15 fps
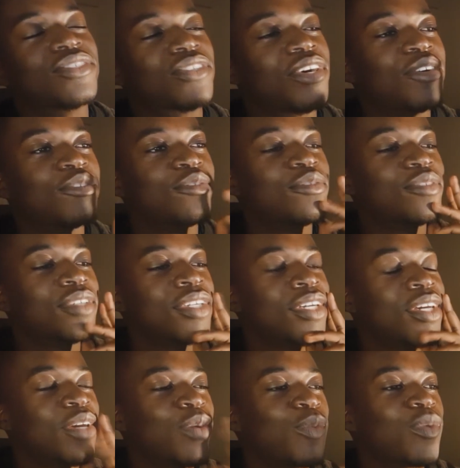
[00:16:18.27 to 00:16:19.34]
of
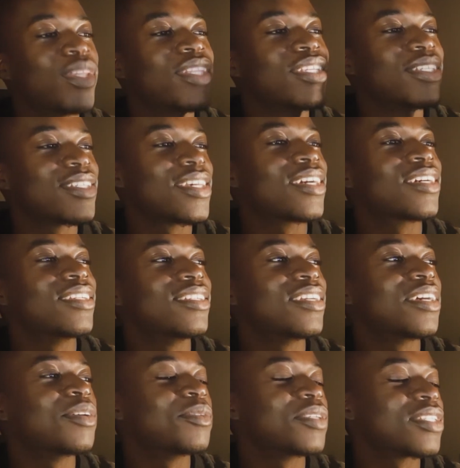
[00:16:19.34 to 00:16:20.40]
what the second
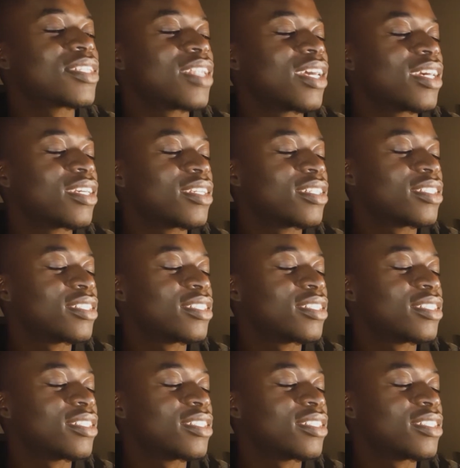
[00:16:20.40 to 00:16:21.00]
day was like.